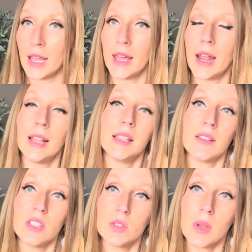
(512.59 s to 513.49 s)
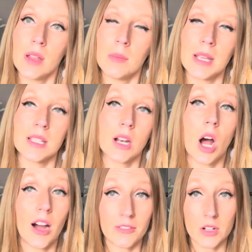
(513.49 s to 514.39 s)
and I love this one because it
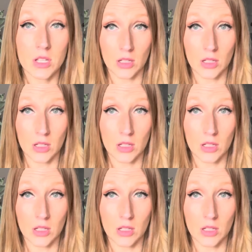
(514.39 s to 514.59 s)
offers a